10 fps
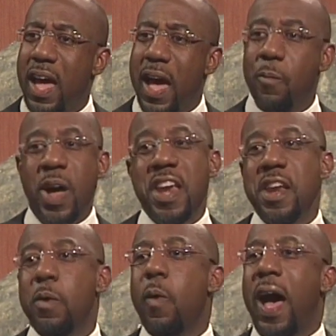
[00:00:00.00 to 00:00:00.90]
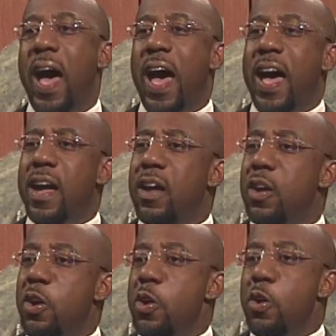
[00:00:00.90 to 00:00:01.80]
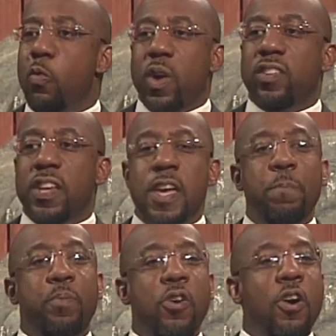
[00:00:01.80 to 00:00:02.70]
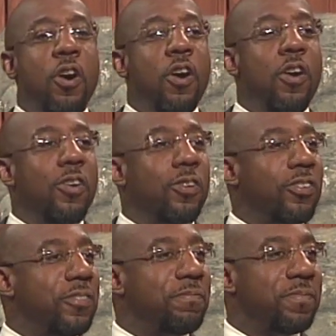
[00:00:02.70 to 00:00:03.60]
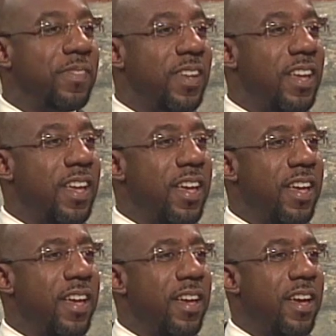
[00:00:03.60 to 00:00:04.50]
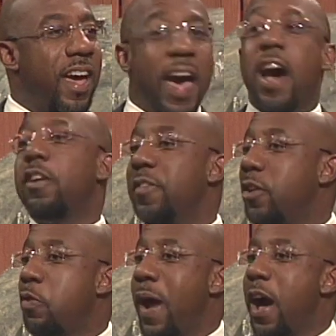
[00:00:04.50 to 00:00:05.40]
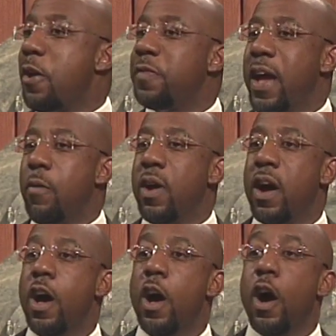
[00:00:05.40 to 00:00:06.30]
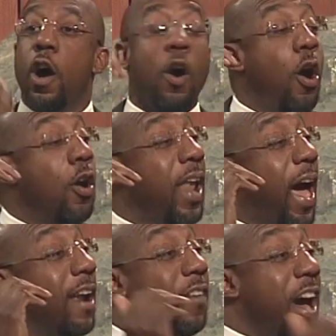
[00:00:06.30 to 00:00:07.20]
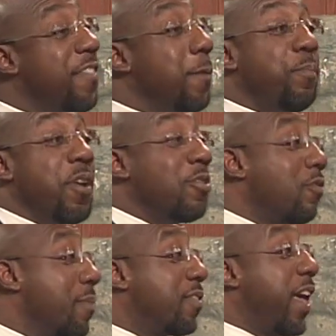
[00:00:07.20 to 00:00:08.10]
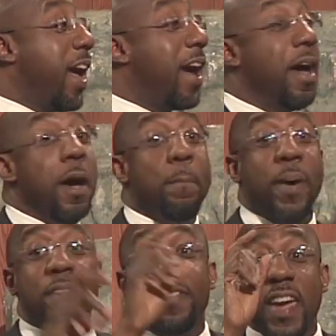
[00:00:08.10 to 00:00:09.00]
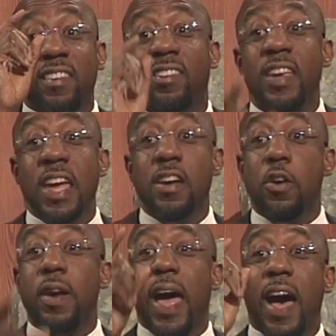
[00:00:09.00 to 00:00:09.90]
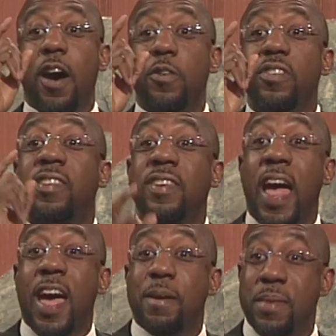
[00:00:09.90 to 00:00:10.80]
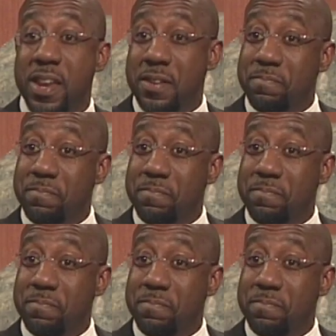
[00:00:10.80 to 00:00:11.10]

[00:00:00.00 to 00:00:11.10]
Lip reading: I wonder, why was he pulled out of the crowd? There were a whole lot of other pilgrims there, but they singled out Simon